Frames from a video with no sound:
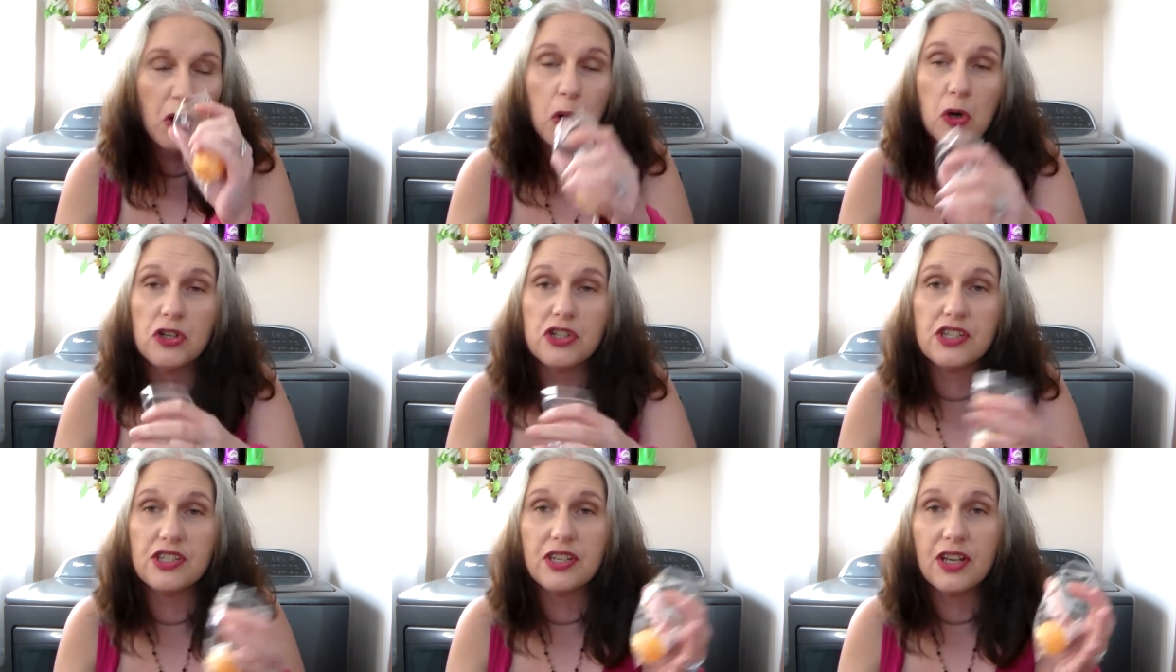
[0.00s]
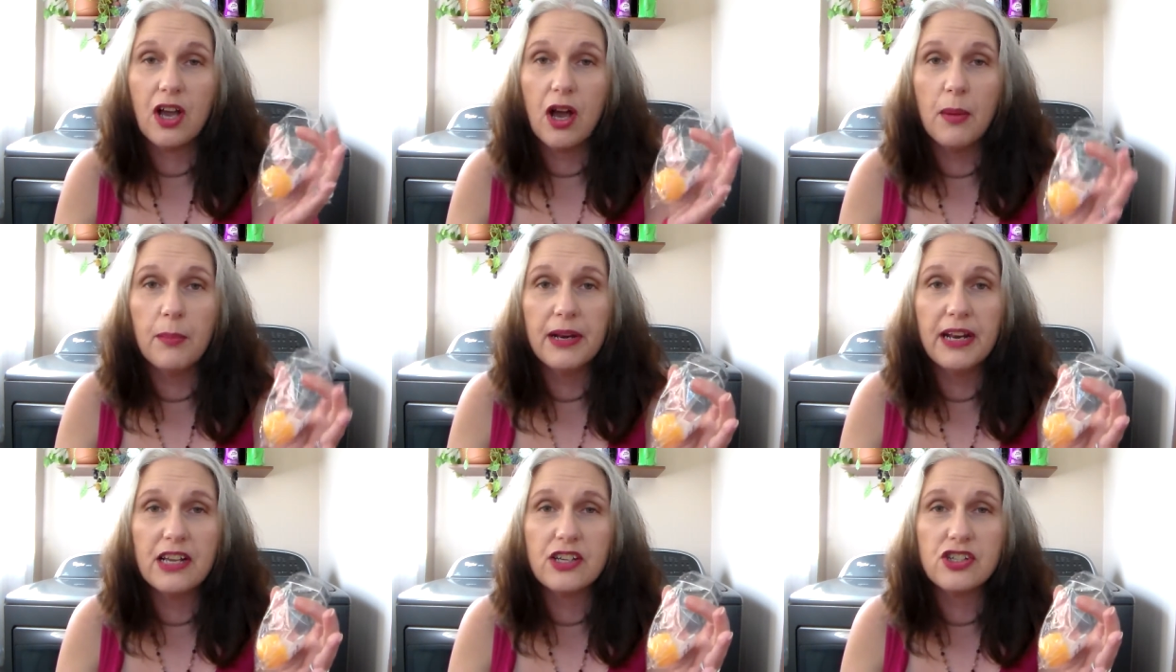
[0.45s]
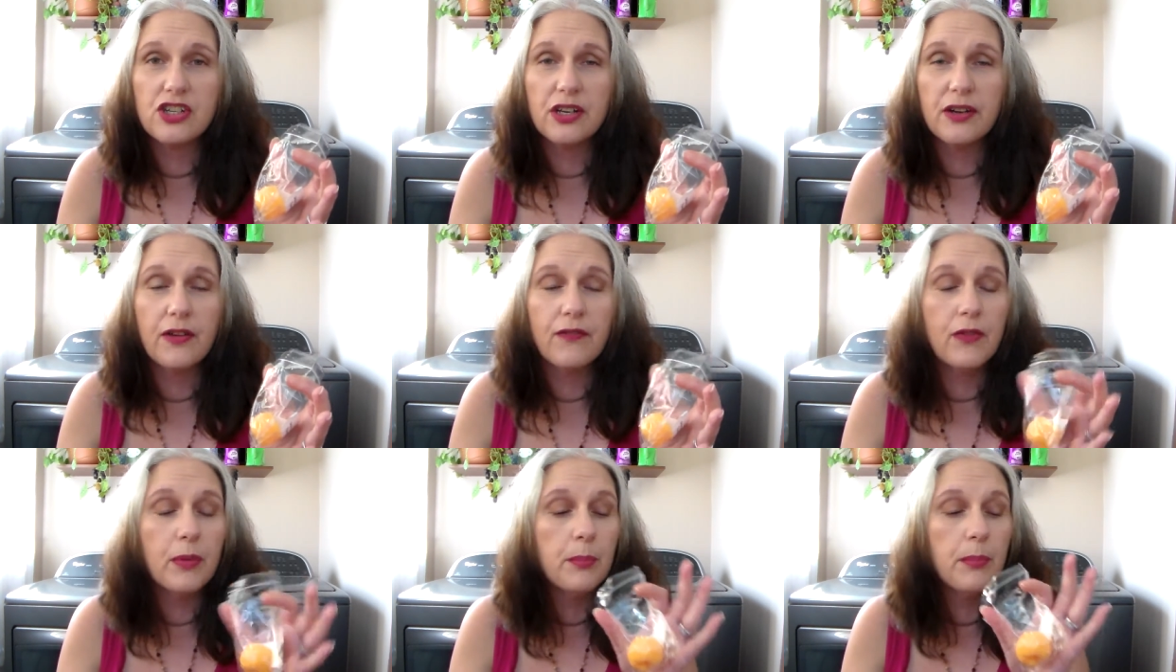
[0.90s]
or just a
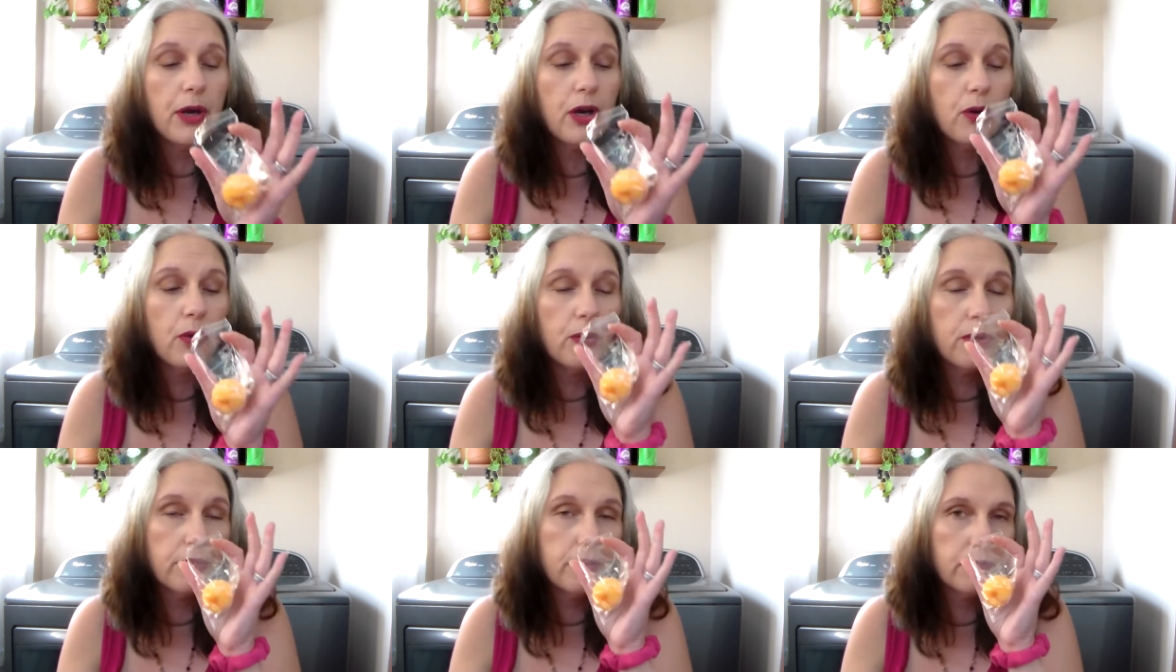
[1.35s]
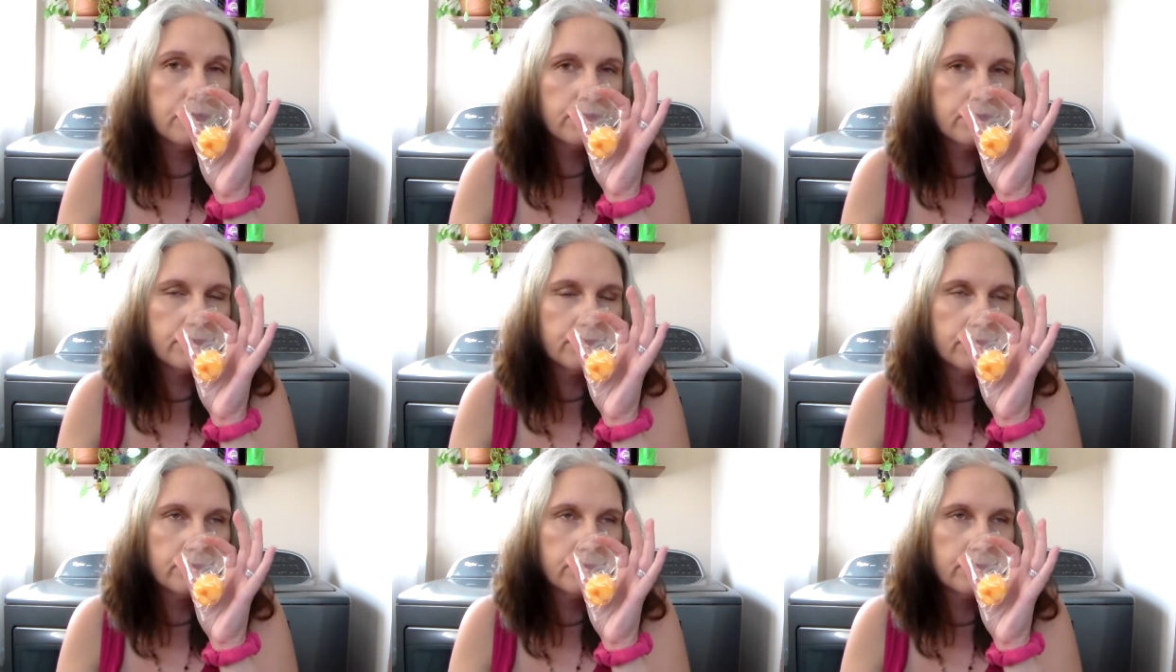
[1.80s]
combination of them both.